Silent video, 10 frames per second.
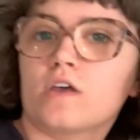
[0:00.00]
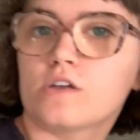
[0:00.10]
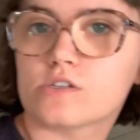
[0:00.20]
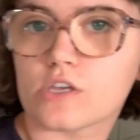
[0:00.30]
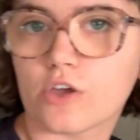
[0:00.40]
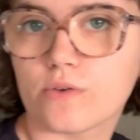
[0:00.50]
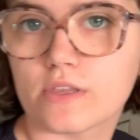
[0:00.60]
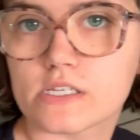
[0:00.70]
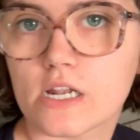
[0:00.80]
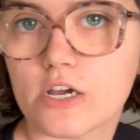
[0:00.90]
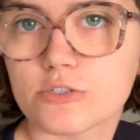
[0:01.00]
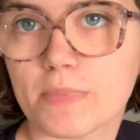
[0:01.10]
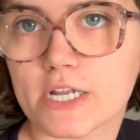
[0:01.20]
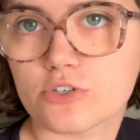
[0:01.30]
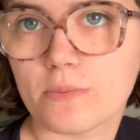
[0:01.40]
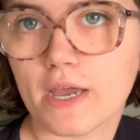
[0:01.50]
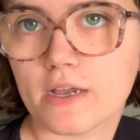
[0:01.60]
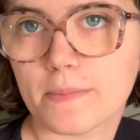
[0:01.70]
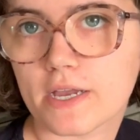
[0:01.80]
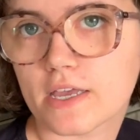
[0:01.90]
so this large battery
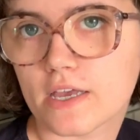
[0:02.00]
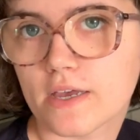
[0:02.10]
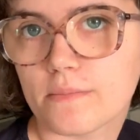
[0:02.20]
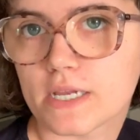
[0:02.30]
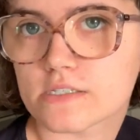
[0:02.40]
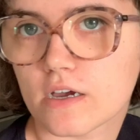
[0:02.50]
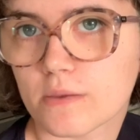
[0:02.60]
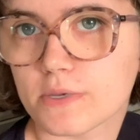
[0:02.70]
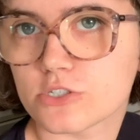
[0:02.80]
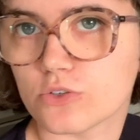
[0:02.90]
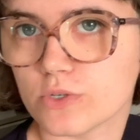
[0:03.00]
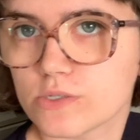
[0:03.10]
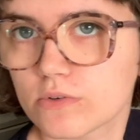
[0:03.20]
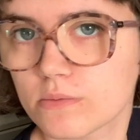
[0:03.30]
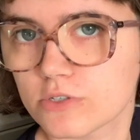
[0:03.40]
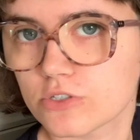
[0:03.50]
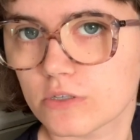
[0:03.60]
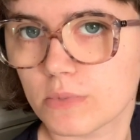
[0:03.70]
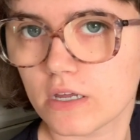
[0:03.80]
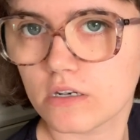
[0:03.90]
pack back here makes a high-pitched noise when I push on the
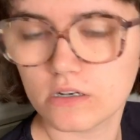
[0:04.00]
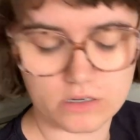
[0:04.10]
button,